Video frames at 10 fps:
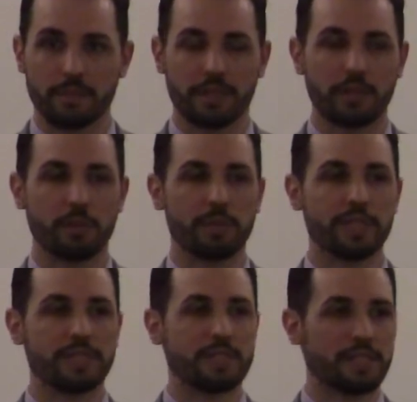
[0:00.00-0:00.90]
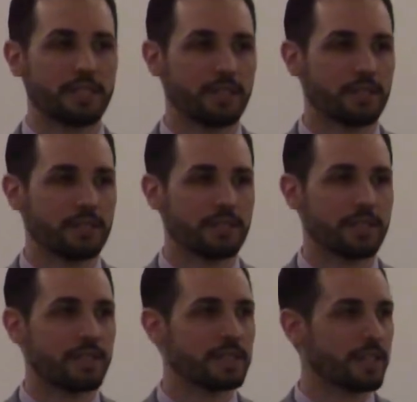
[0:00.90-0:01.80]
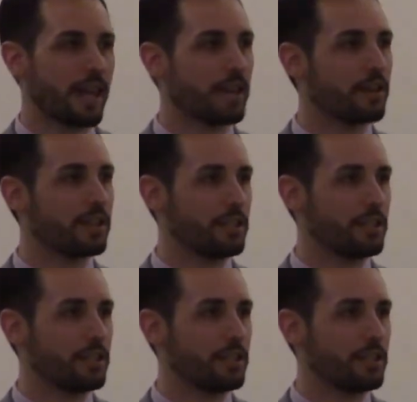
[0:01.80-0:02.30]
that there will be a city set aside on